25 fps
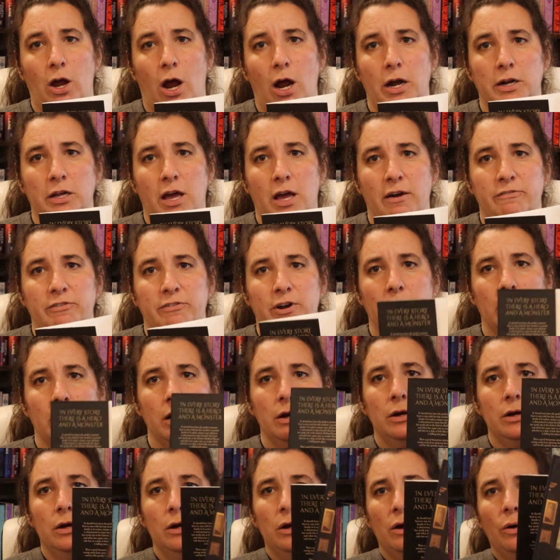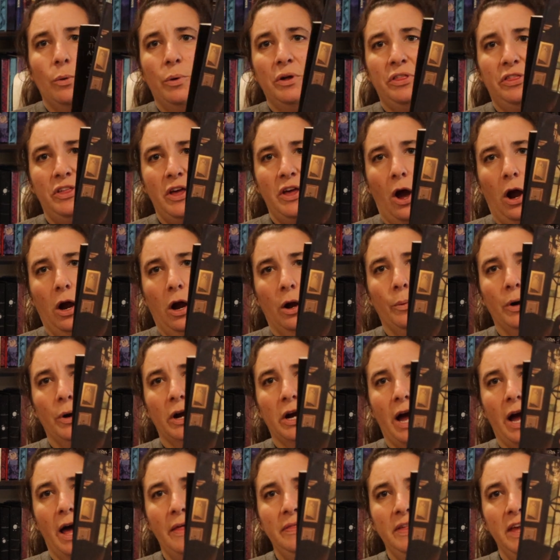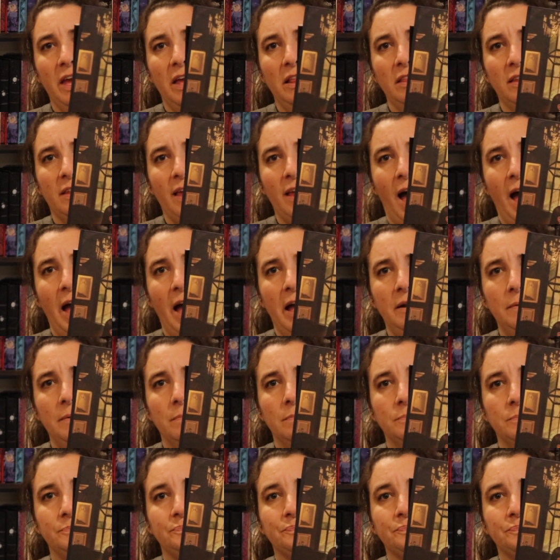hardcover with the artwork on the inside.